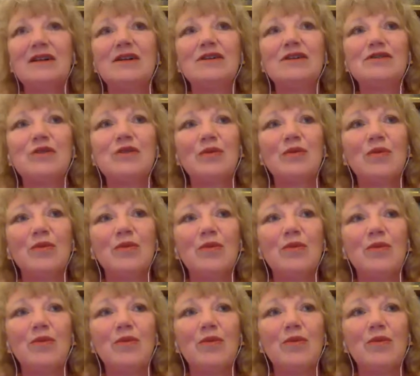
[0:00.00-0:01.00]
So
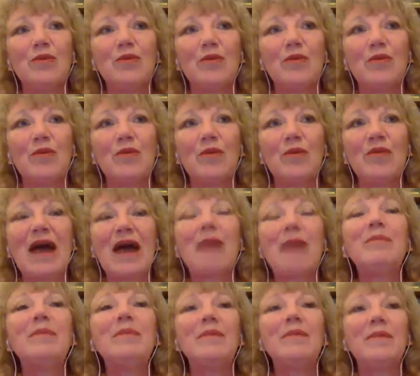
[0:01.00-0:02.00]

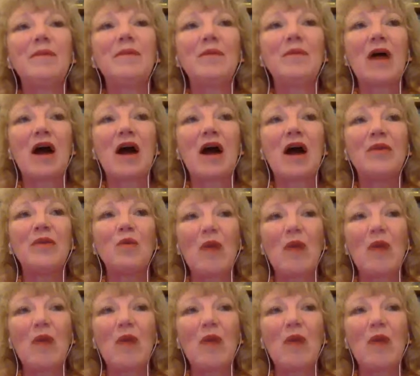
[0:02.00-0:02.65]
that the